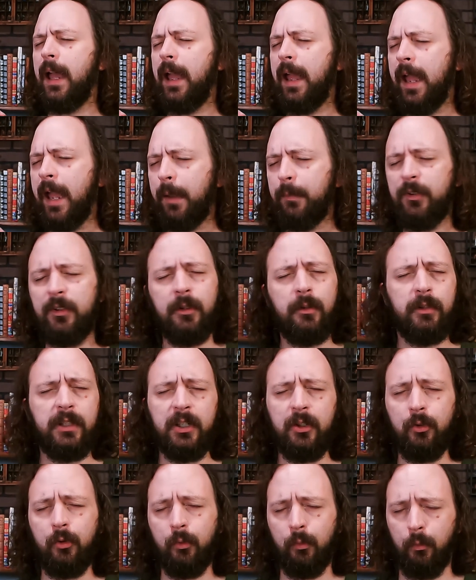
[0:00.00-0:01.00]
absolutely
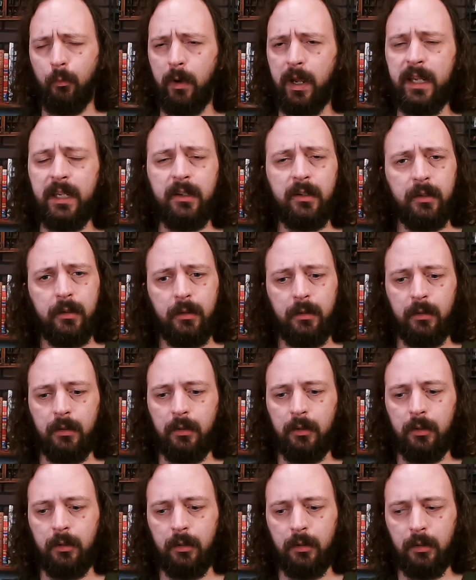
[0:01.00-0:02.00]
great
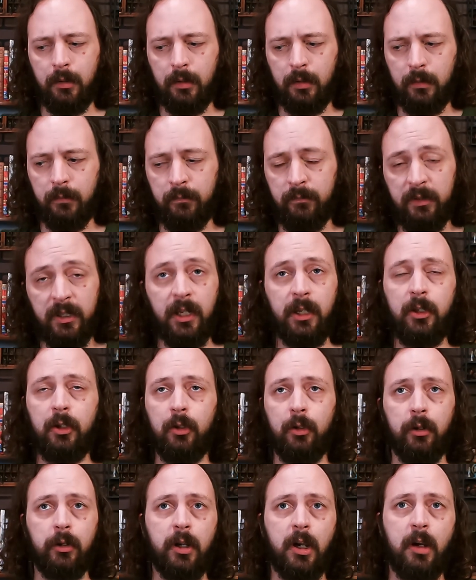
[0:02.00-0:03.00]

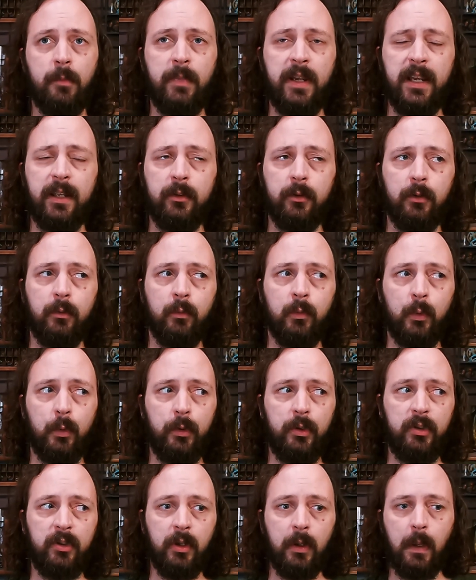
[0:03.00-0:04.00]
vehicular combat
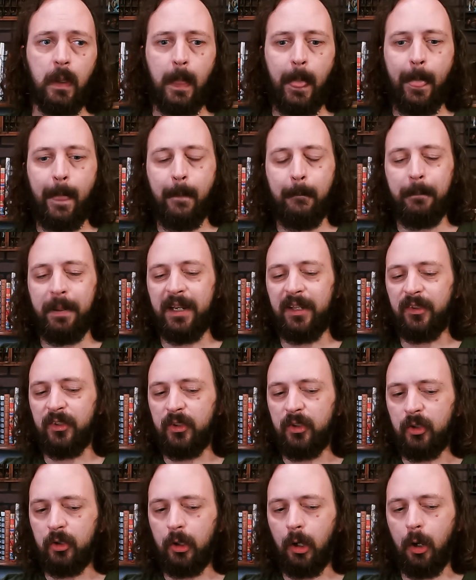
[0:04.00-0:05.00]
rules, but it's
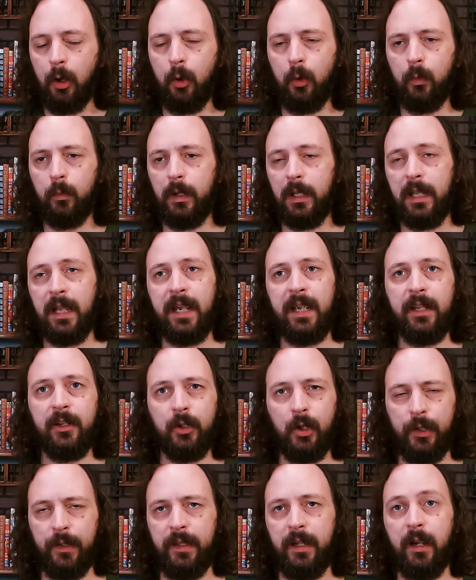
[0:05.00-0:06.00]
so reliant
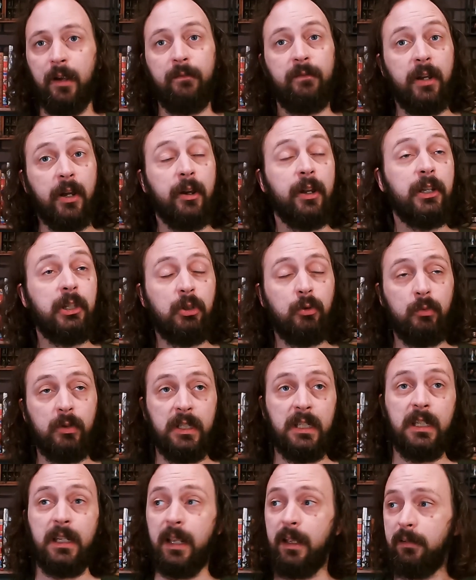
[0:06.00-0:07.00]
on their very
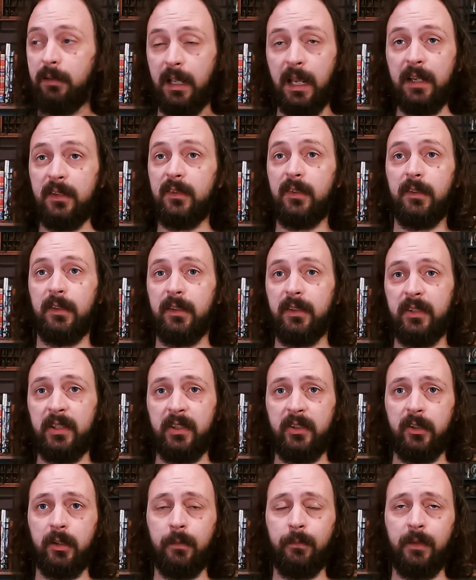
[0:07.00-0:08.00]
unique and excellent
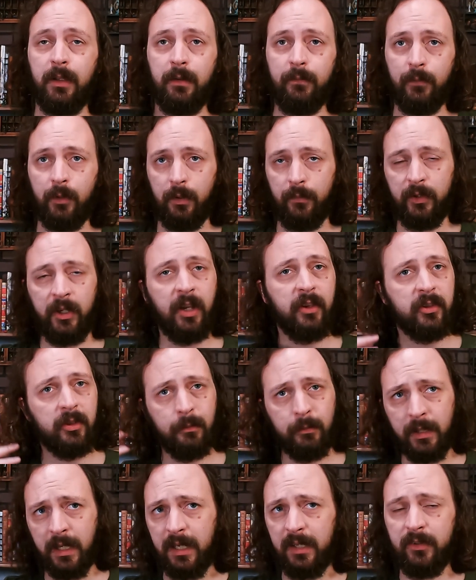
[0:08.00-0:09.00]
system that involves
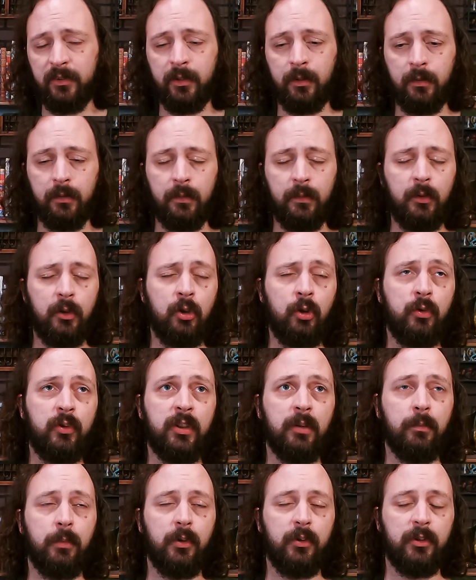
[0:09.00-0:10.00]
custom dice and new
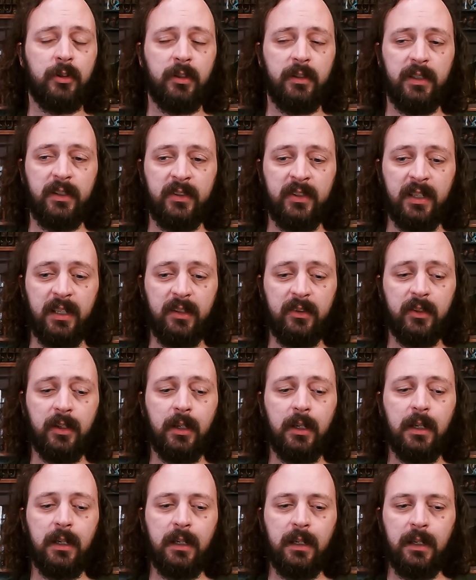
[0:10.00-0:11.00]
symbols and all these things
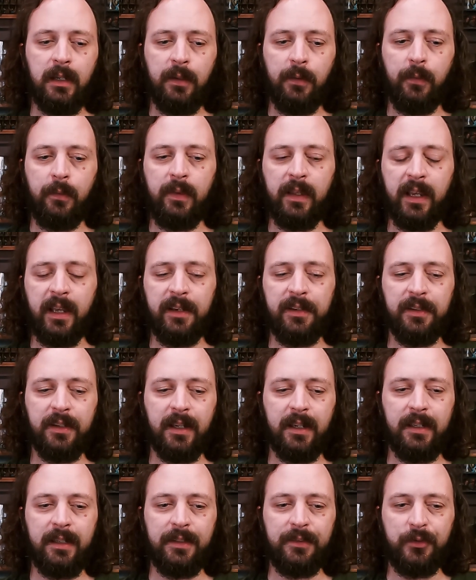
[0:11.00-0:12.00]
that
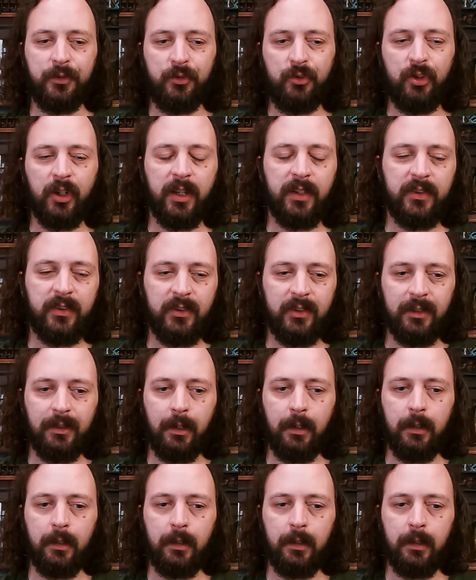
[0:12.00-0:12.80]
it's just